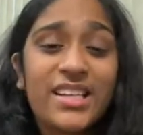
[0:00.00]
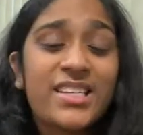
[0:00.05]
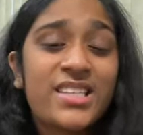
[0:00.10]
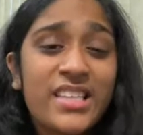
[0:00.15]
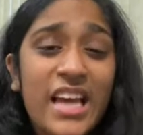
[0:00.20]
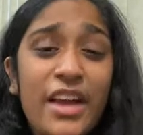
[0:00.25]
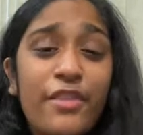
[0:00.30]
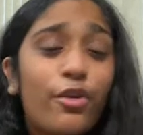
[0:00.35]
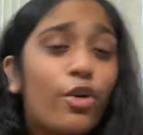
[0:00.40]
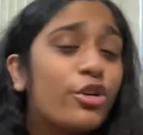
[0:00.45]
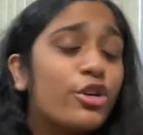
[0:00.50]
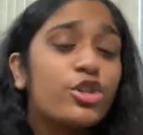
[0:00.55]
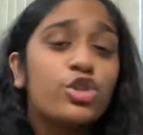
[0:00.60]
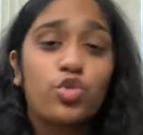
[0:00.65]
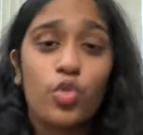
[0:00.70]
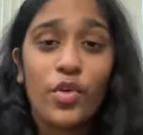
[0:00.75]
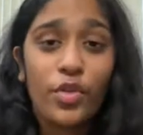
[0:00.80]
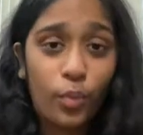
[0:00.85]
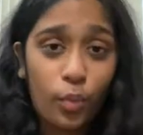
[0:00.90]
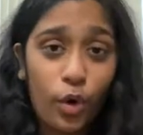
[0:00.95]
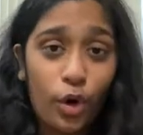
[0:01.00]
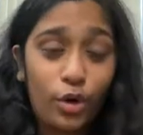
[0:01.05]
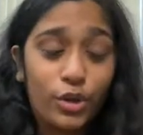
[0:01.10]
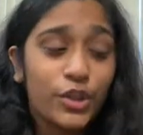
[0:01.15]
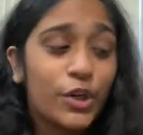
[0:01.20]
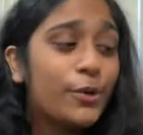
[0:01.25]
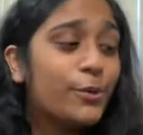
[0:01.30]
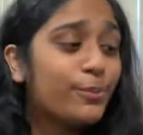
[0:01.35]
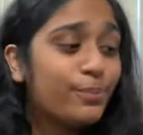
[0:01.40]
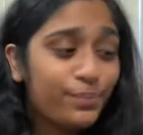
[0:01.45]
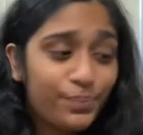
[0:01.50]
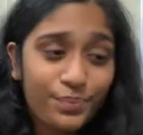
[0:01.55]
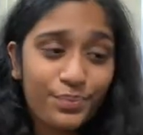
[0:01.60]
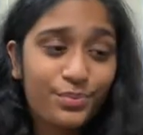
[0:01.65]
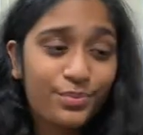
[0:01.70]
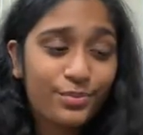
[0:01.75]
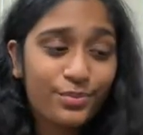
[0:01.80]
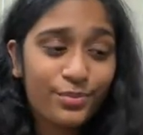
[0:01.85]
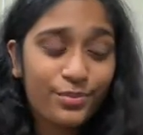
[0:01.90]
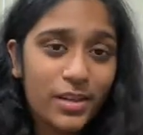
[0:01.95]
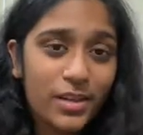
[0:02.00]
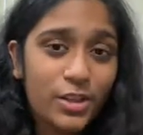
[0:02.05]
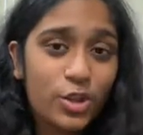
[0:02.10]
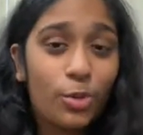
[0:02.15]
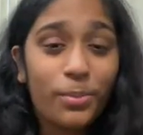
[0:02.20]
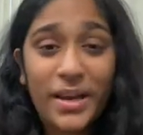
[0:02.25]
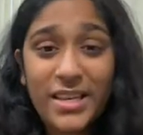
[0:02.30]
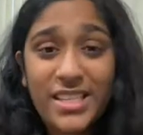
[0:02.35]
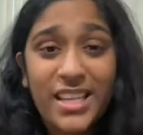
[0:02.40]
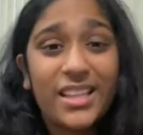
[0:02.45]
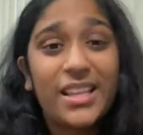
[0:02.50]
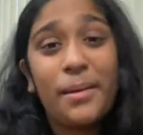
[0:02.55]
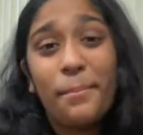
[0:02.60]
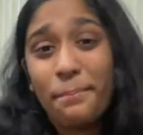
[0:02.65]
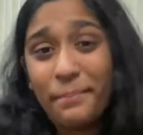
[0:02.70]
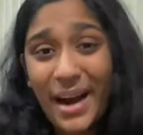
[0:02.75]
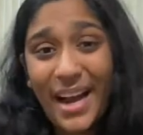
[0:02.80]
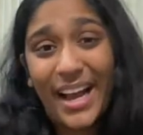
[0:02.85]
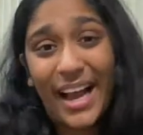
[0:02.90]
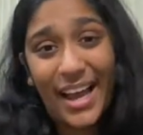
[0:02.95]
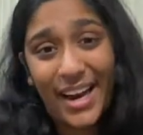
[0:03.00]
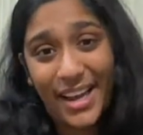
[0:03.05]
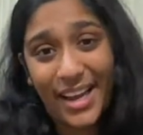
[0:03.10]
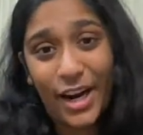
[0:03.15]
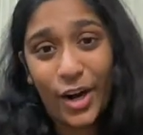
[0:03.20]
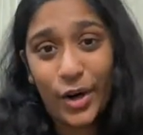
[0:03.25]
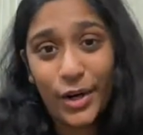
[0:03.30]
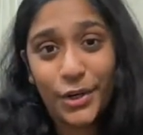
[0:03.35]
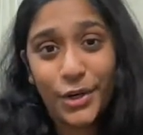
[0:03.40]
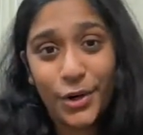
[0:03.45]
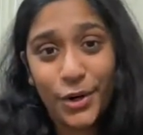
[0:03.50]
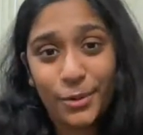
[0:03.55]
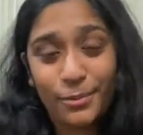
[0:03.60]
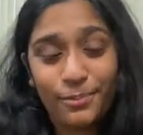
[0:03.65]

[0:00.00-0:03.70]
save or destroy the world. So basically, my kind of character.